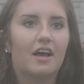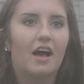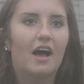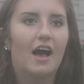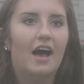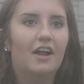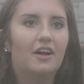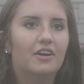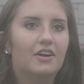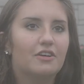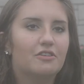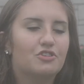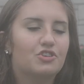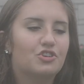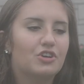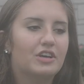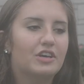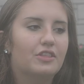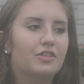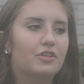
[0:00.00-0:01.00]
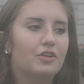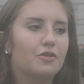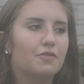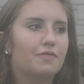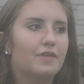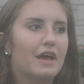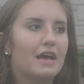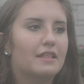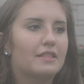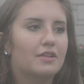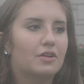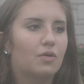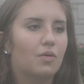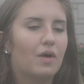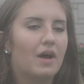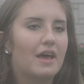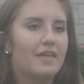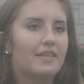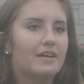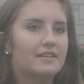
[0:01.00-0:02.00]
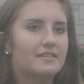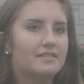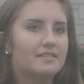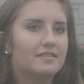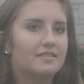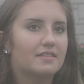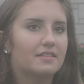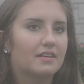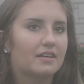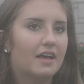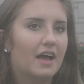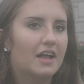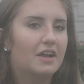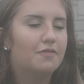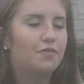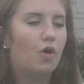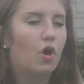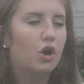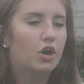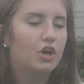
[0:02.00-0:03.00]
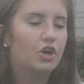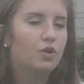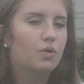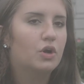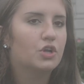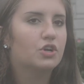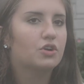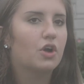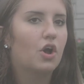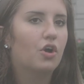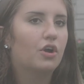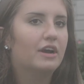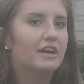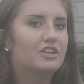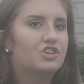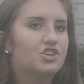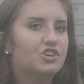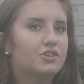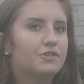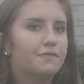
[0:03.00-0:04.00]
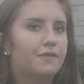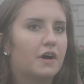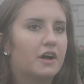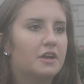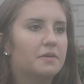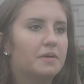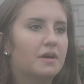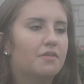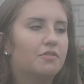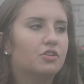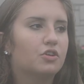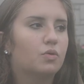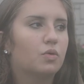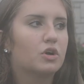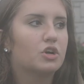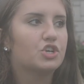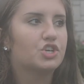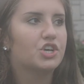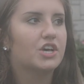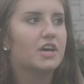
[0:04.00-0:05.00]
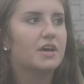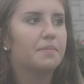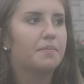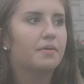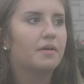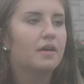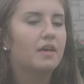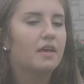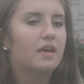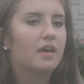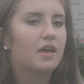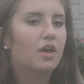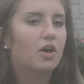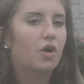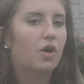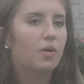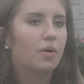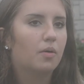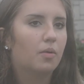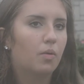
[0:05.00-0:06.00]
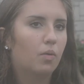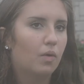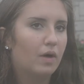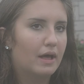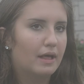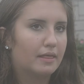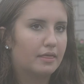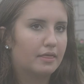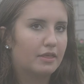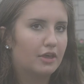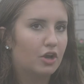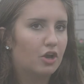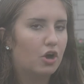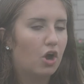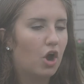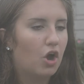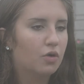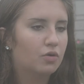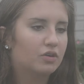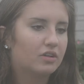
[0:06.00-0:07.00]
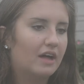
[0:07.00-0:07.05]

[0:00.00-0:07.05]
I don't know, strengthen your faith in a way that's kind of hard to do on your own. It's just fun to be able to worship with your own